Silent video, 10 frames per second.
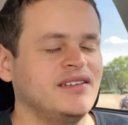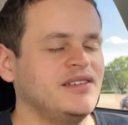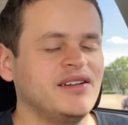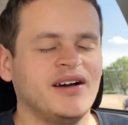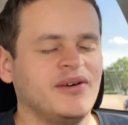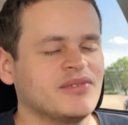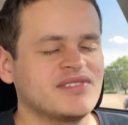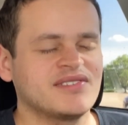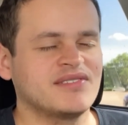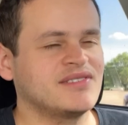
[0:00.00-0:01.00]
you know,
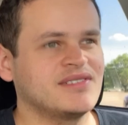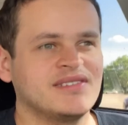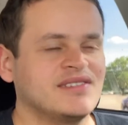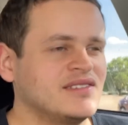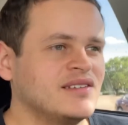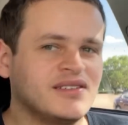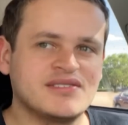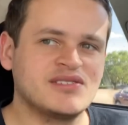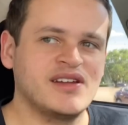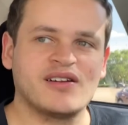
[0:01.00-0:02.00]
the
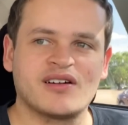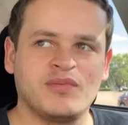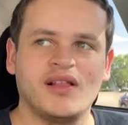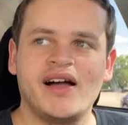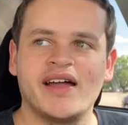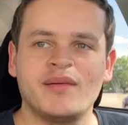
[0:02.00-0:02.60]
generic plot.